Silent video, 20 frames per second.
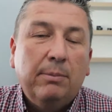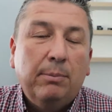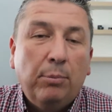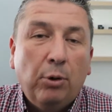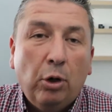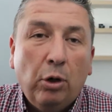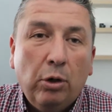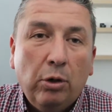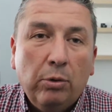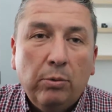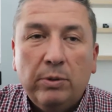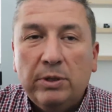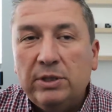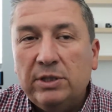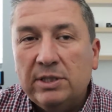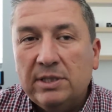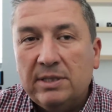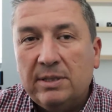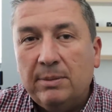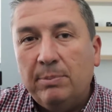bowl,
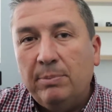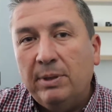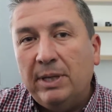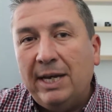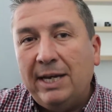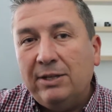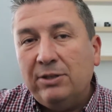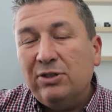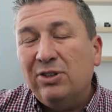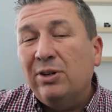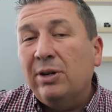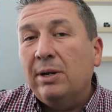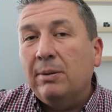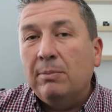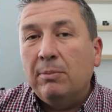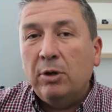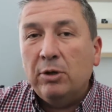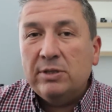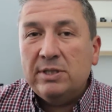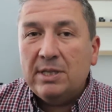which is the planter.
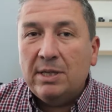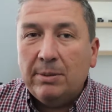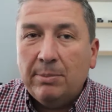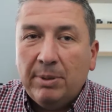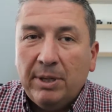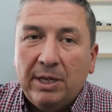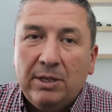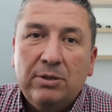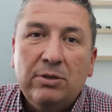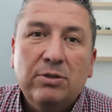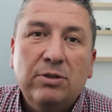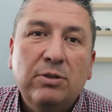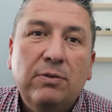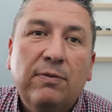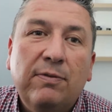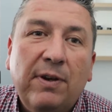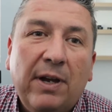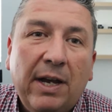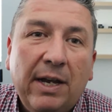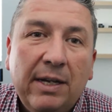And most of the planters you
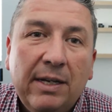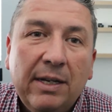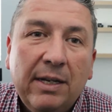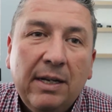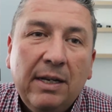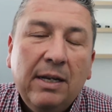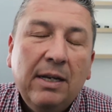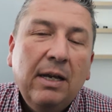find